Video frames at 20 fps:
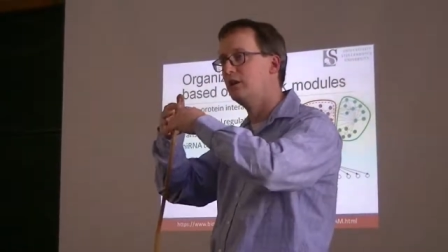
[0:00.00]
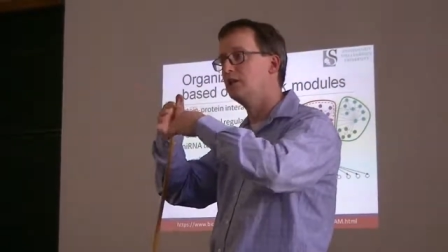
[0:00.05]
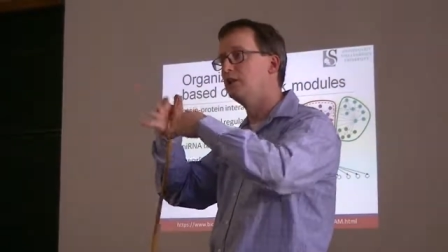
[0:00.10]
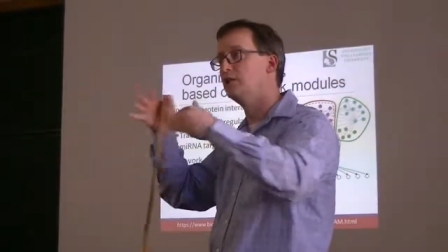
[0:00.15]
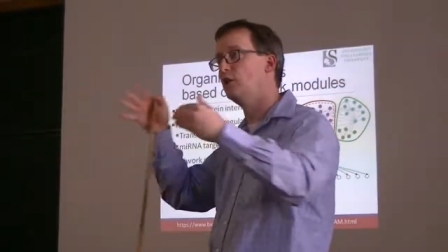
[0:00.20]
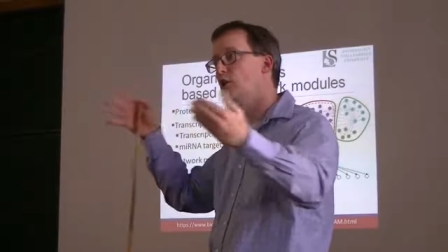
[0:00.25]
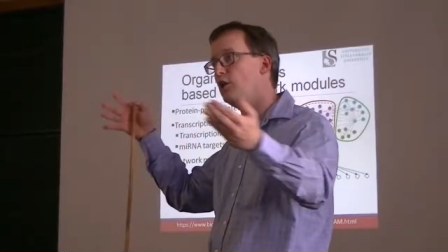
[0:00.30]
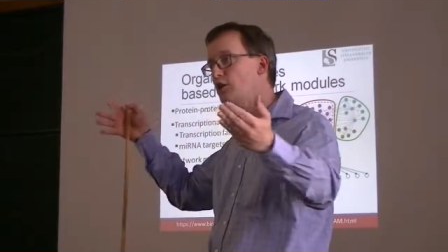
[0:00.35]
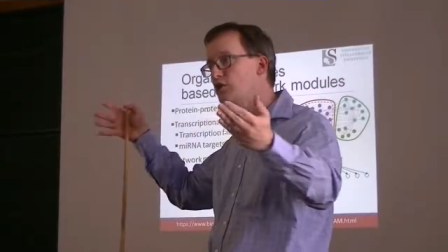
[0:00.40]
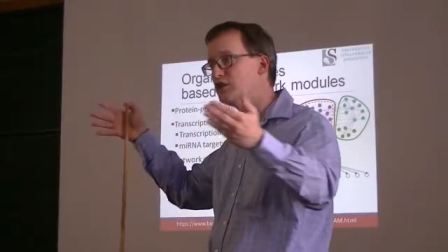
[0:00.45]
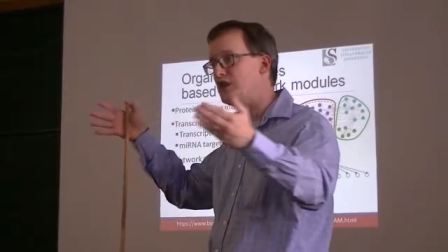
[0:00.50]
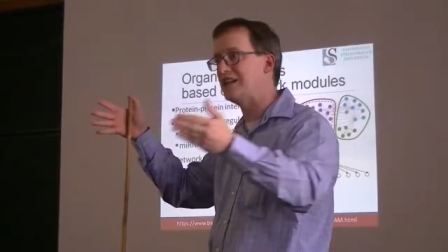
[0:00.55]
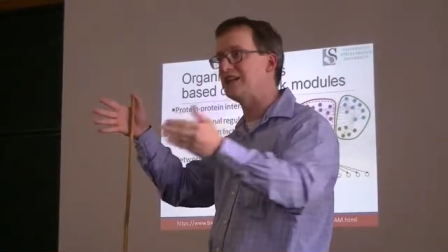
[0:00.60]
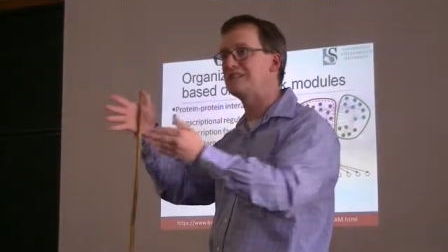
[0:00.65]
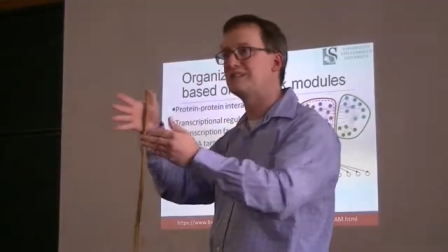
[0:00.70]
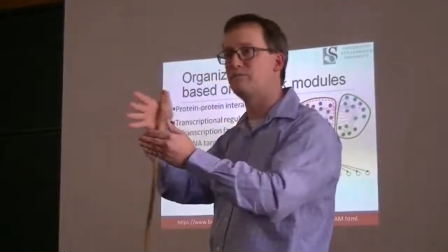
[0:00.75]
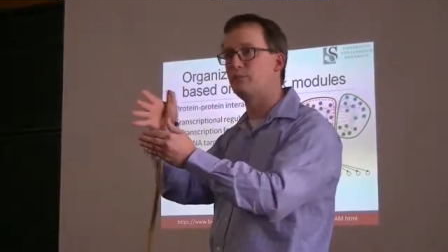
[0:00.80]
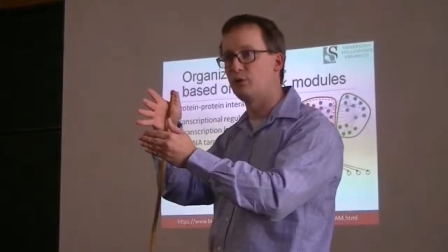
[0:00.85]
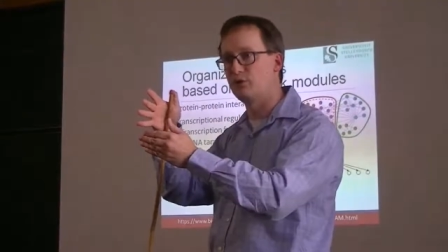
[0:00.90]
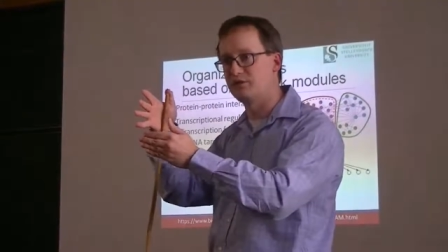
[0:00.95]
large and
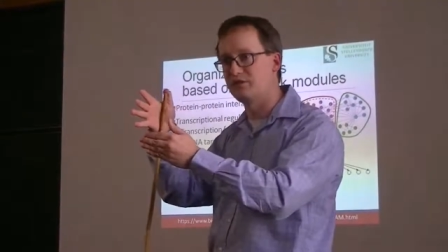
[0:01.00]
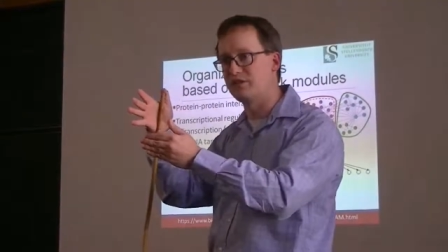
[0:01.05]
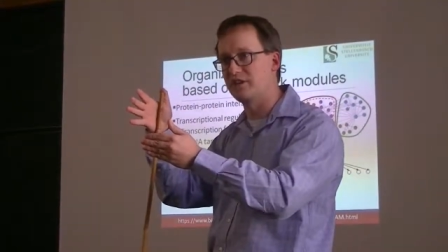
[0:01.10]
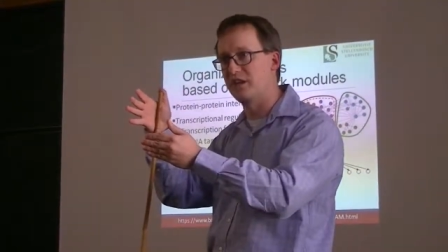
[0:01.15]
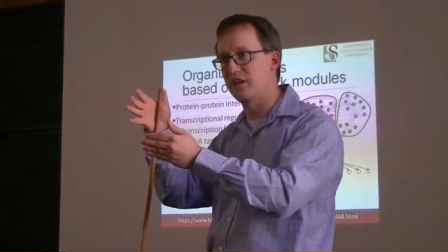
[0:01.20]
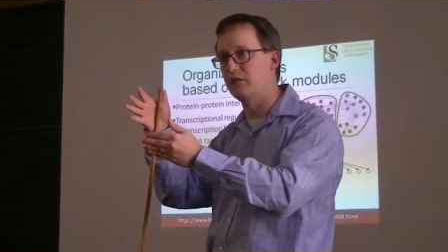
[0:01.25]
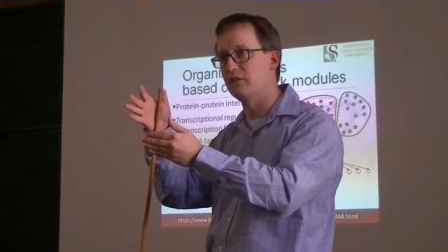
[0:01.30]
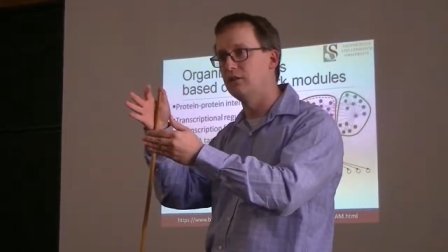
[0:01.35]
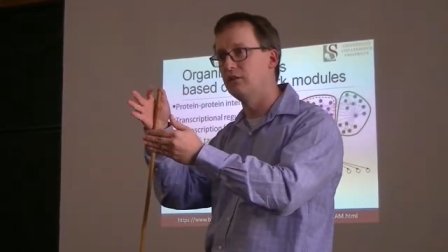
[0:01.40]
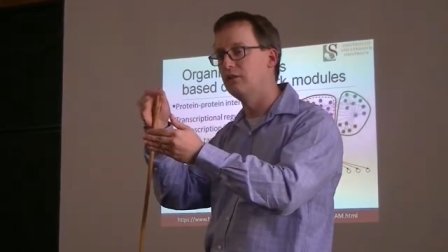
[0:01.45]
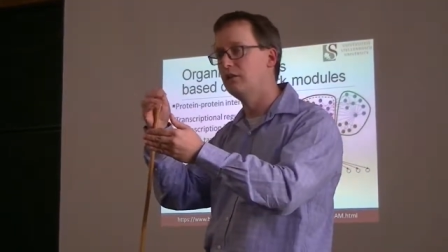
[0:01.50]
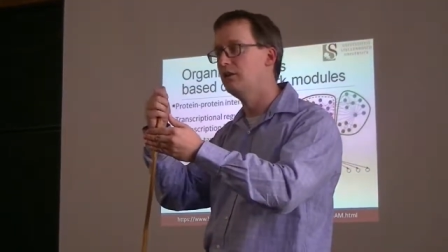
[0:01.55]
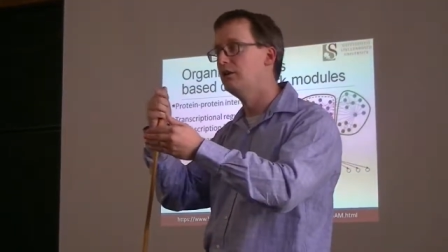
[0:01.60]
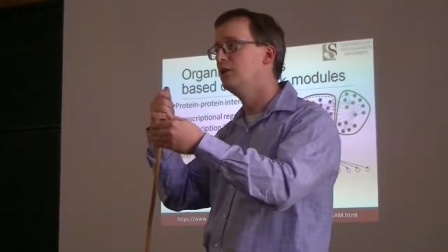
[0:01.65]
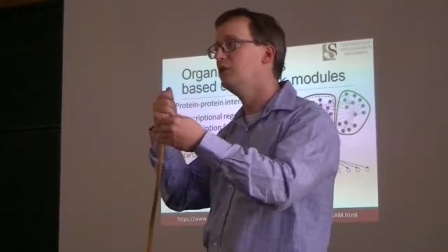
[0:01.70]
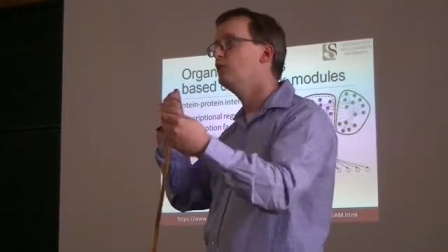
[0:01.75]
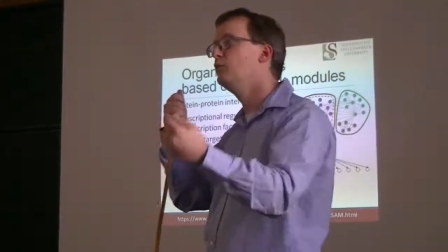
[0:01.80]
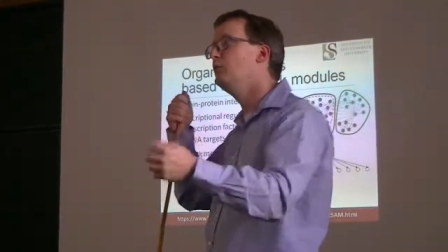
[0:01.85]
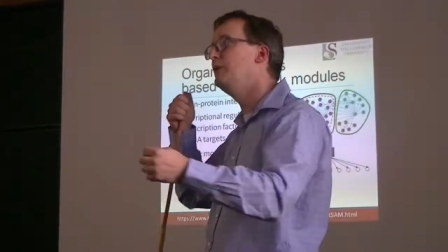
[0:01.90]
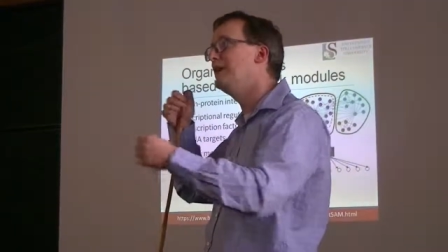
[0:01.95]
small scale,
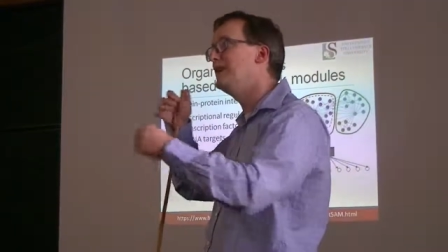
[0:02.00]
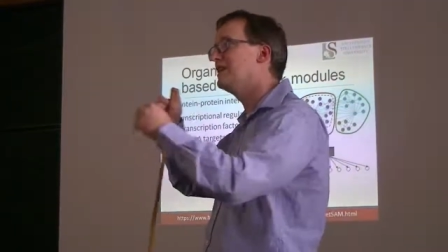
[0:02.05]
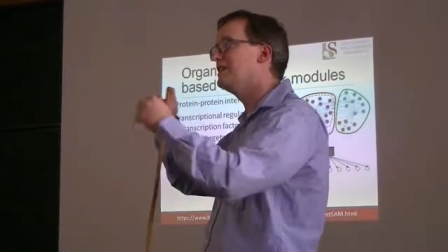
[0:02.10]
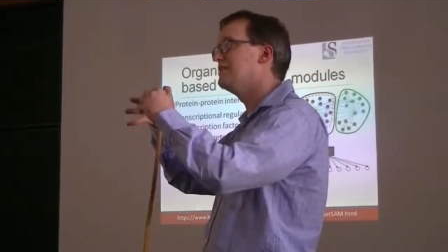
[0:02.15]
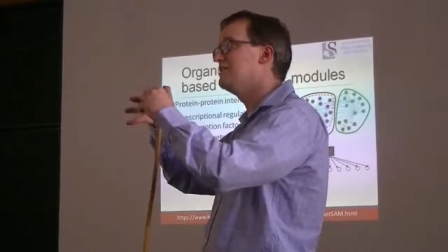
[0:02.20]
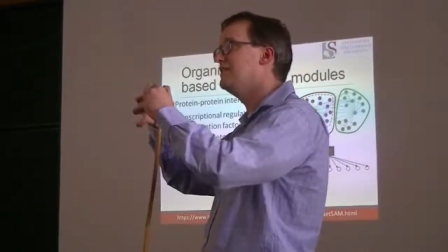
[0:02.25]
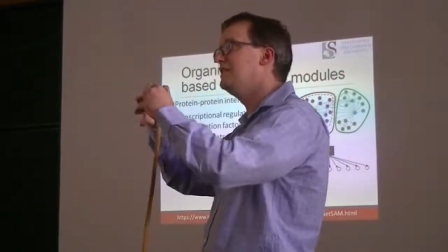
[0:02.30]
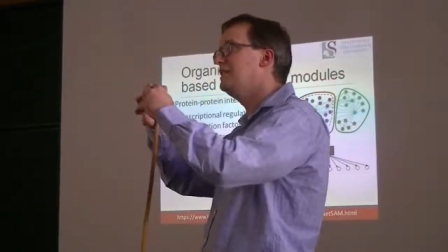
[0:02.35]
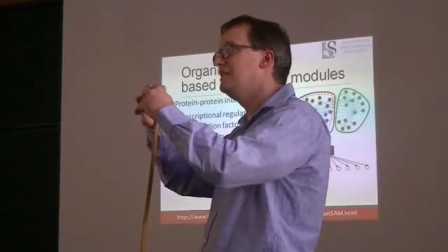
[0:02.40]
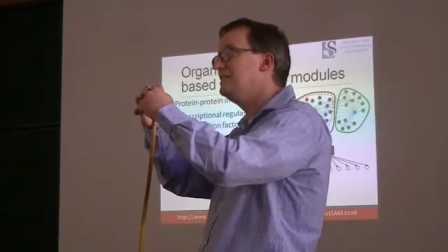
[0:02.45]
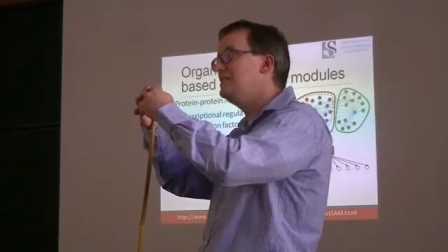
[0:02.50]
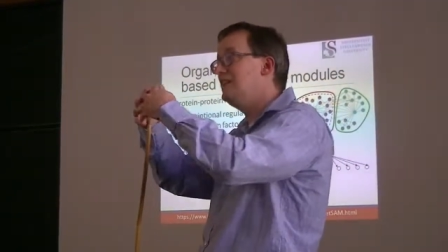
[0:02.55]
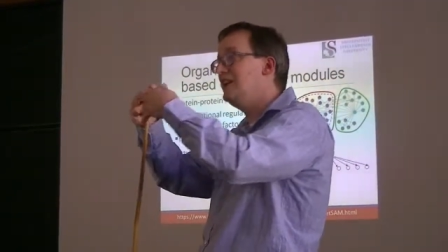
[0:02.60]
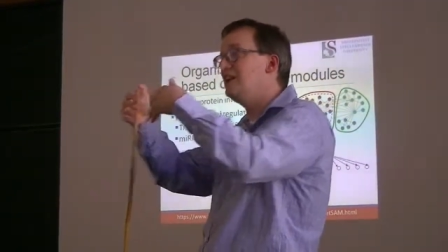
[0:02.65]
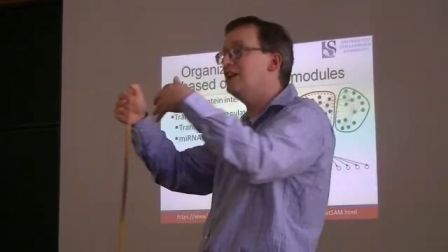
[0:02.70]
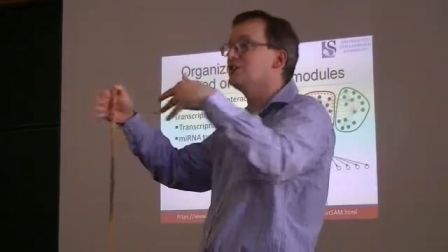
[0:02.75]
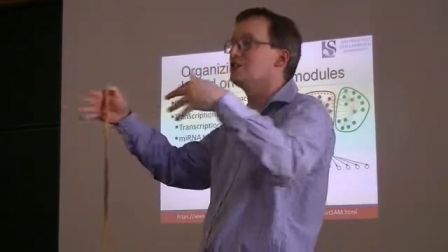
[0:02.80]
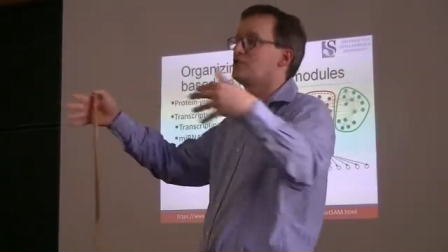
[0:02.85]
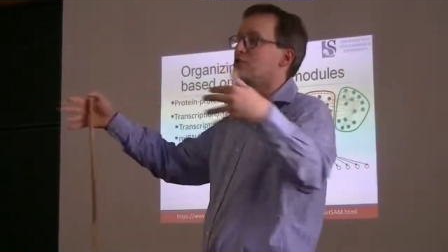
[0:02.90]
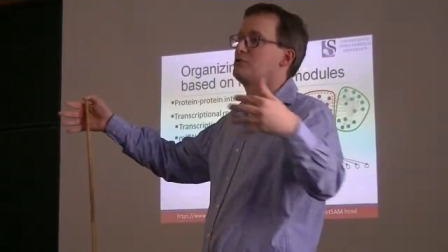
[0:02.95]
we can
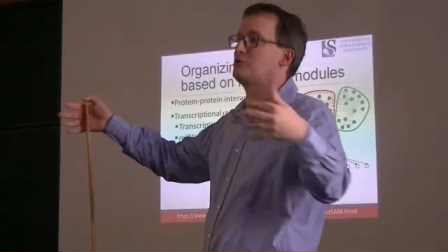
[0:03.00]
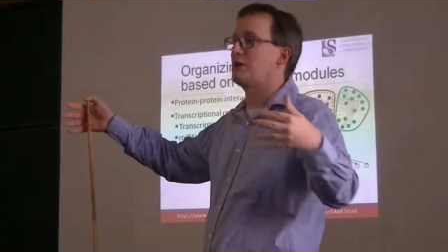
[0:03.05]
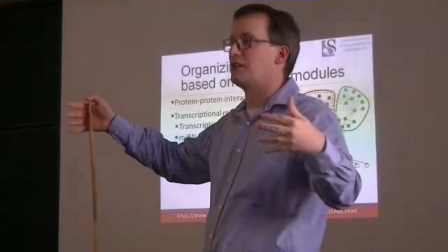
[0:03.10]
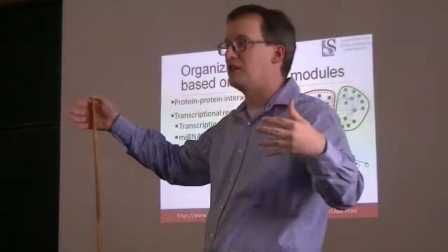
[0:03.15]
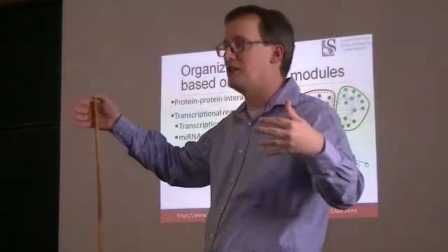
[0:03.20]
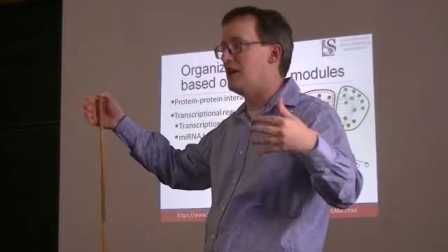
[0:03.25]
deconstruct